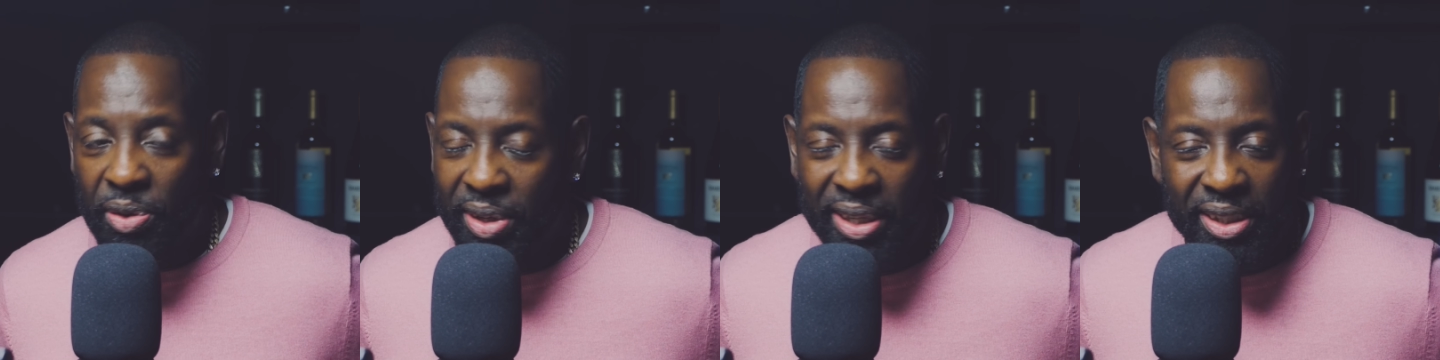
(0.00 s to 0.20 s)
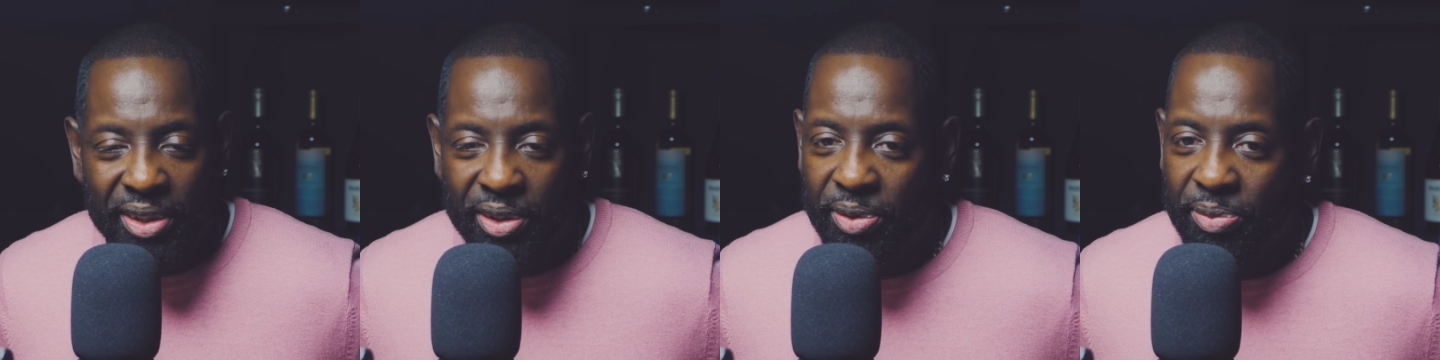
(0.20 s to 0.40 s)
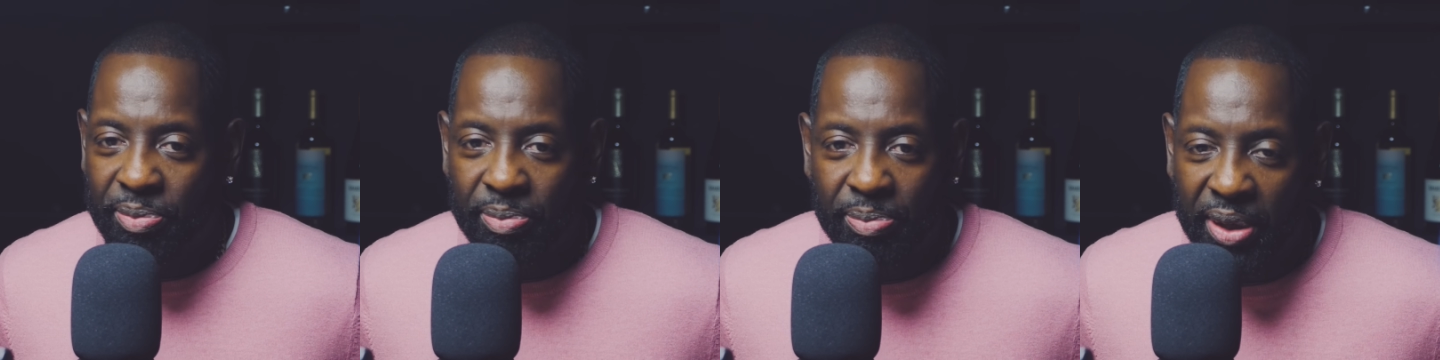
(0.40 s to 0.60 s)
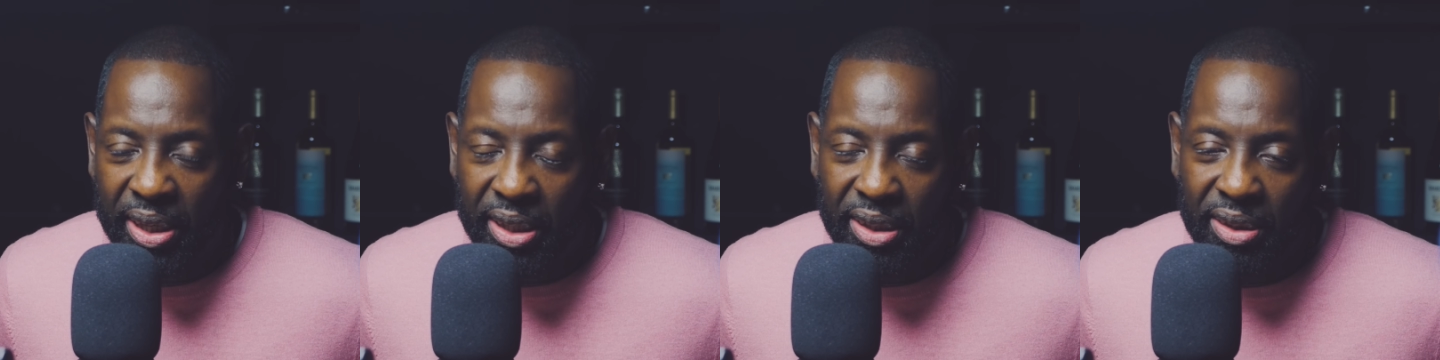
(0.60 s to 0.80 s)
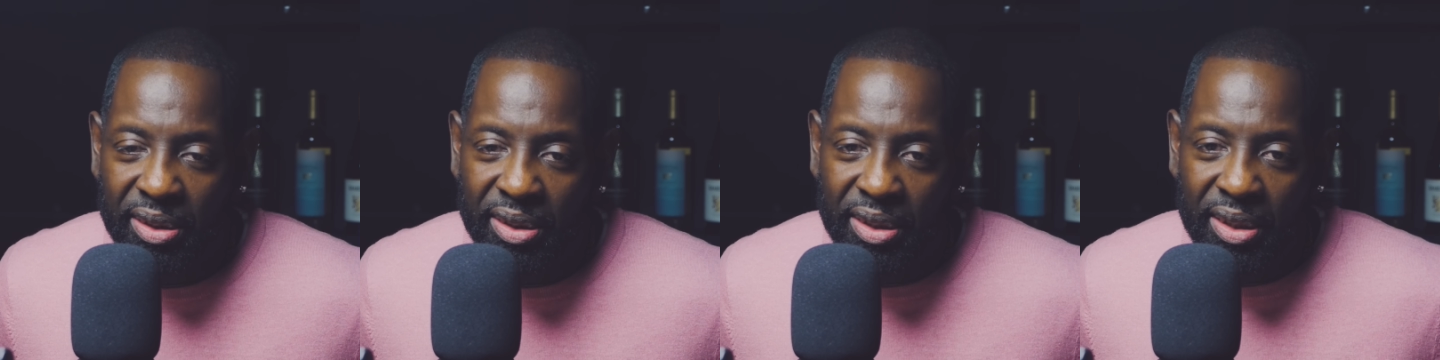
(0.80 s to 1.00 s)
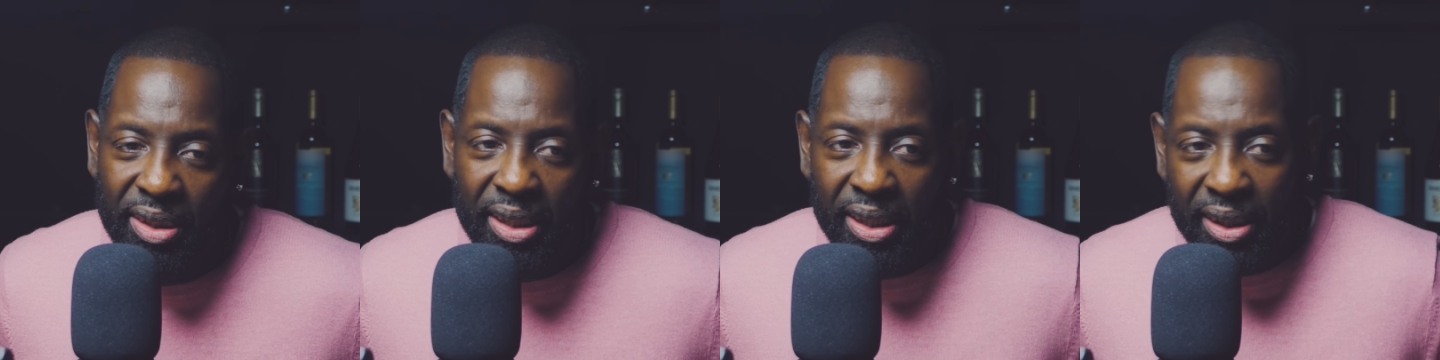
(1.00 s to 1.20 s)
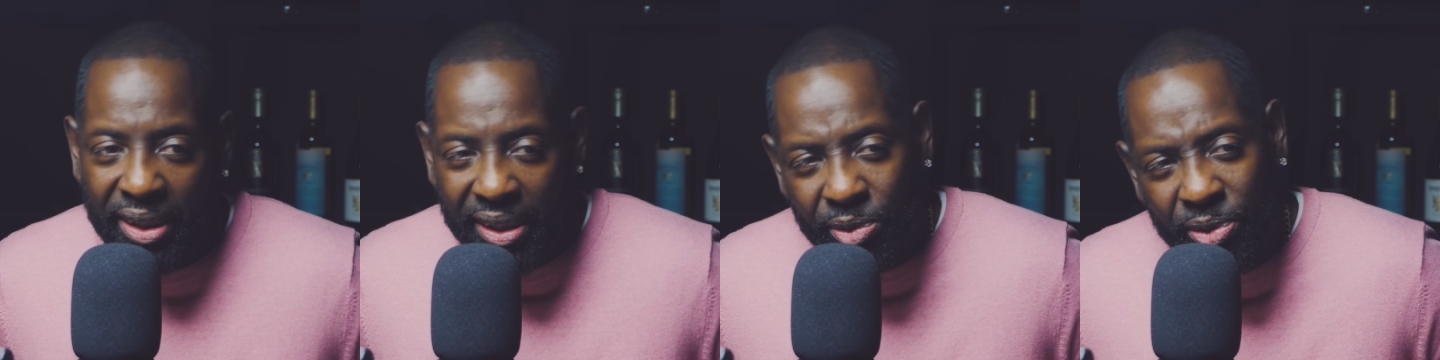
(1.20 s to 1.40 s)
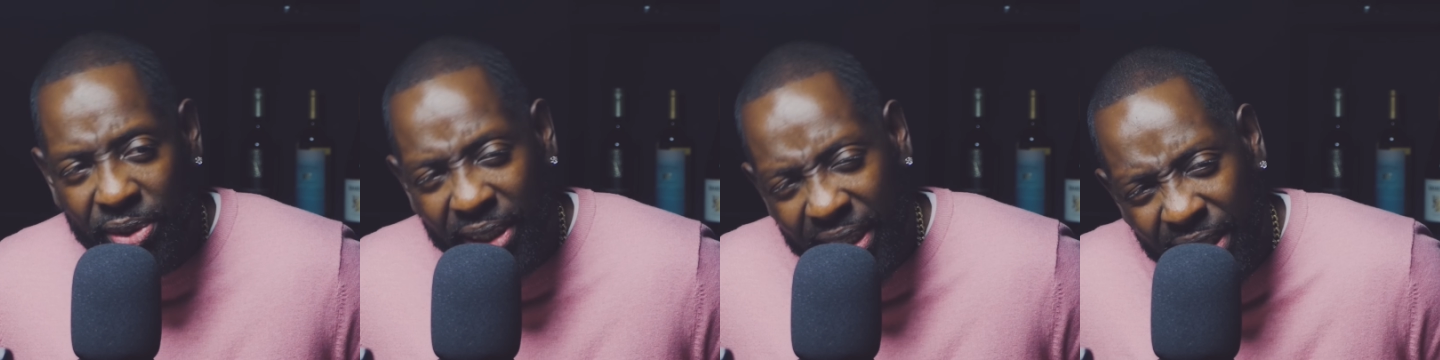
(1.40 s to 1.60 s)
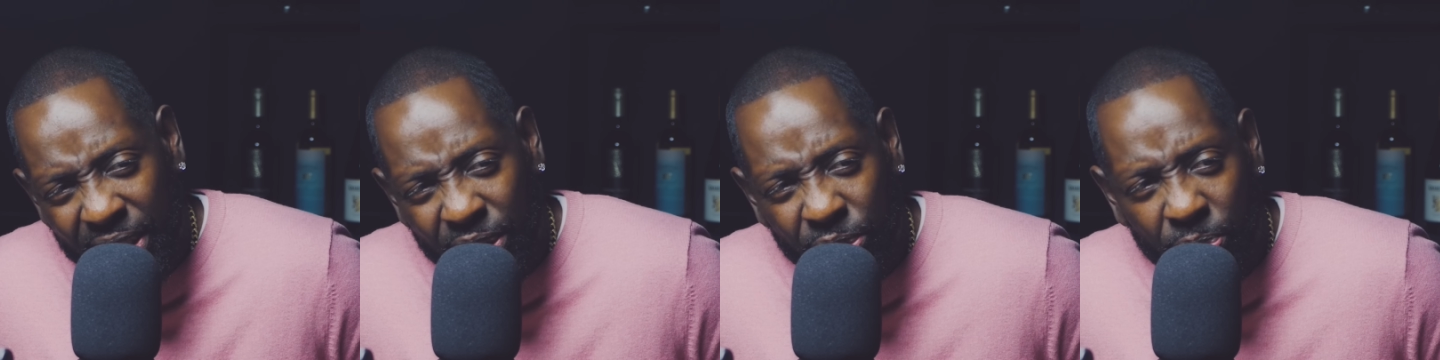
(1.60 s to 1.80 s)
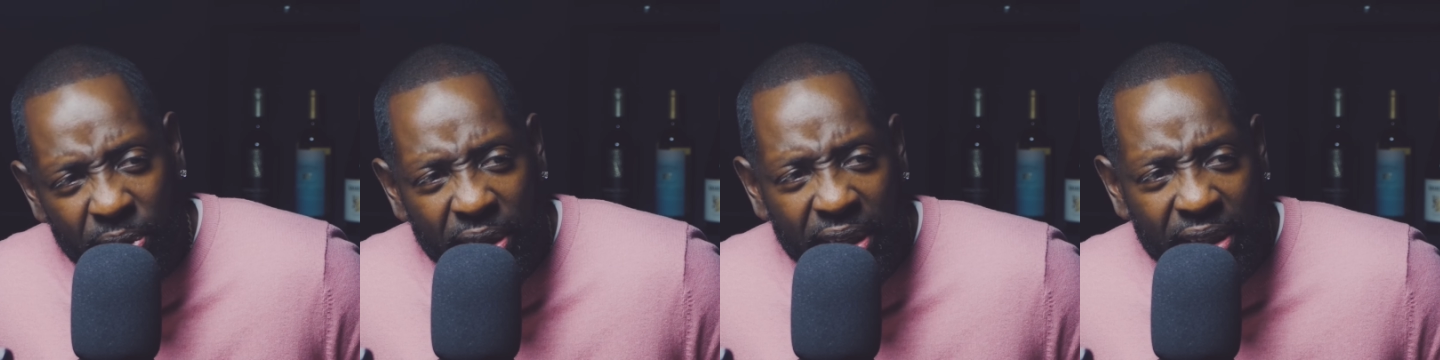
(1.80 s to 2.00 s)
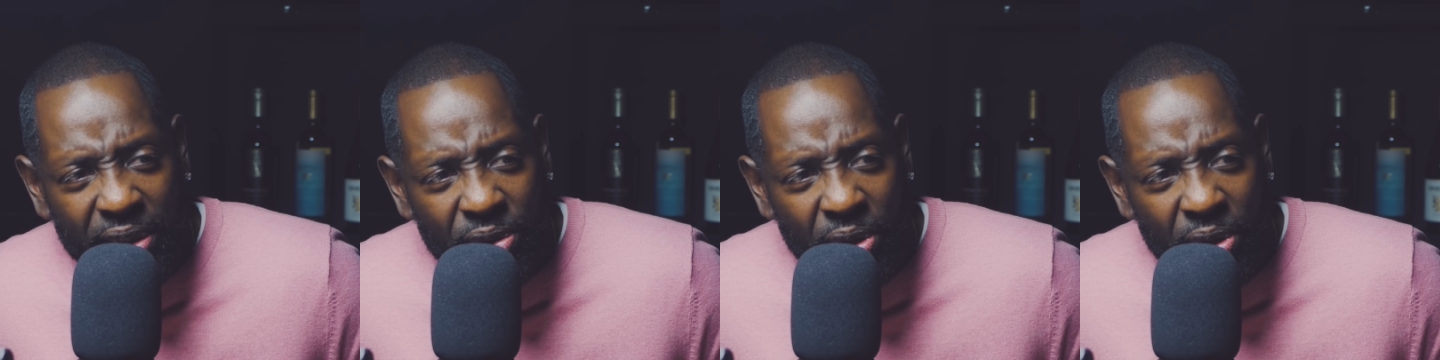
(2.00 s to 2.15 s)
No, I don't. Because okay. he was 83